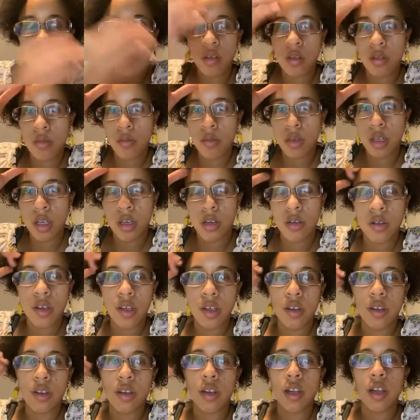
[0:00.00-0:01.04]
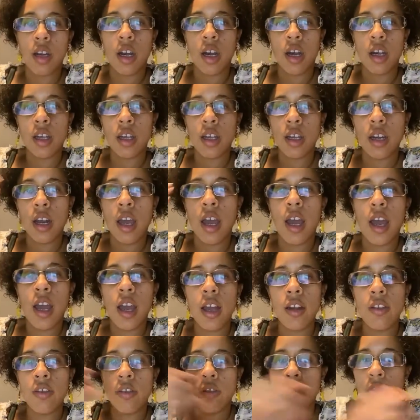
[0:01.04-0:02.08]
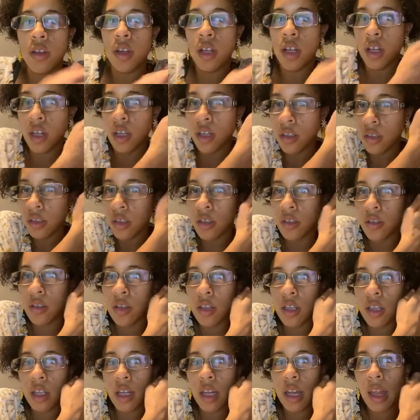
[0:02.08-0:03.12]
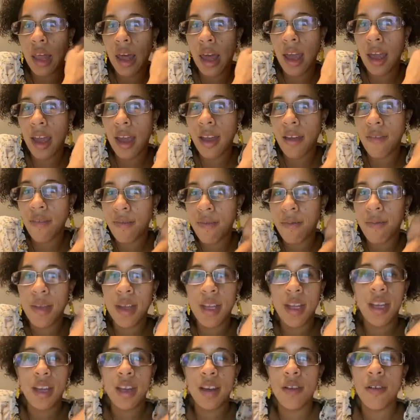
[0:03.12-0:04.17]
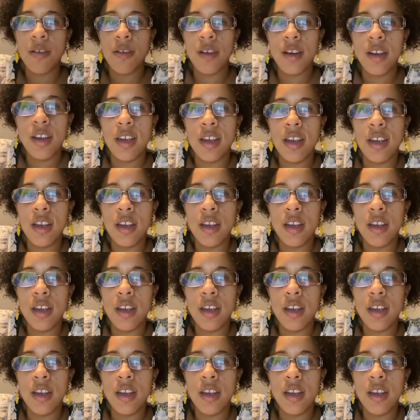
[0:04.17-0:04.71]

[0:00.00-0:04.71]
on, Mary, so that I can add you to the Mary,